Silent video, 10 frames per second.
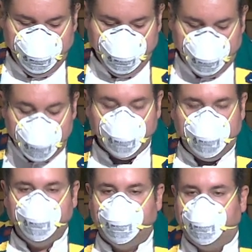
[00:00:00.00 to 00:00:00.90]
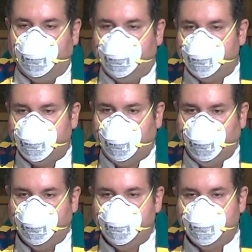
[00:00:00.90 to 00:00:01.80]
when we find
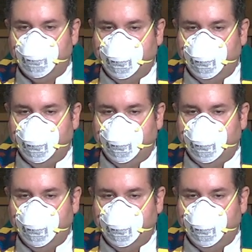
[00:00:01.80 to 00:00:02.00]
ourselves,